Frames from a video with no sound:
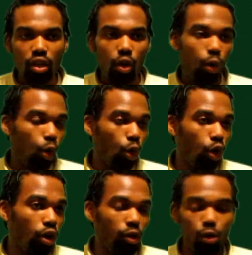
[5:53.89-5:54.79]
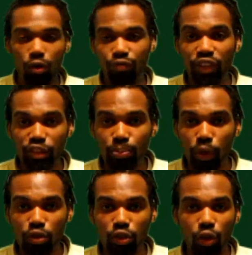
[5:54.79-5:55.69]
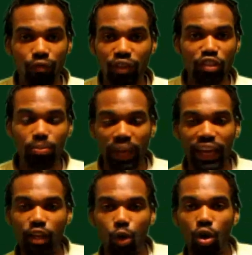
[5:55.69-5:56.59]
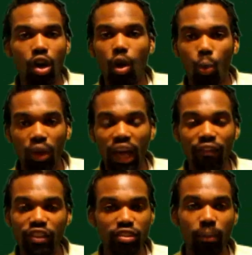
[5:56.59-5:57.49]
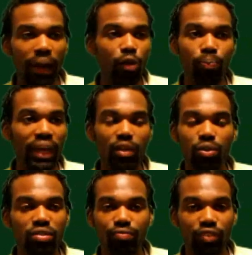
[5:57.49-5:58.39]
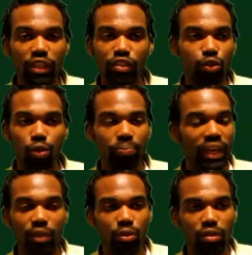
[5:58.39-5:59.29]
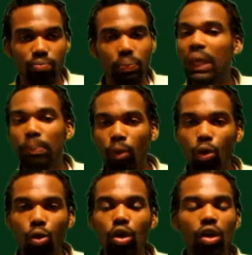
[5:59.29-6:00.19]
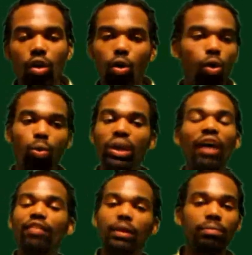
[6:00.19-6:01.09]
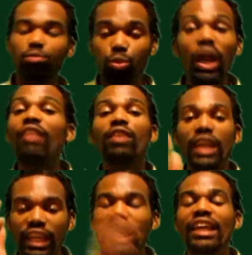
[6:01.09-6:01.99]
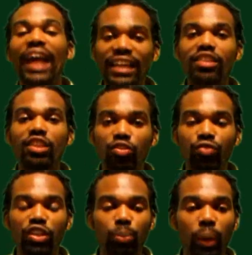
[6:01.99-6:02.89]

or a fish person, or a fish man, or whatever, somebody who made it with some fish, or made it with people, or whatever, and whatever it got to these fish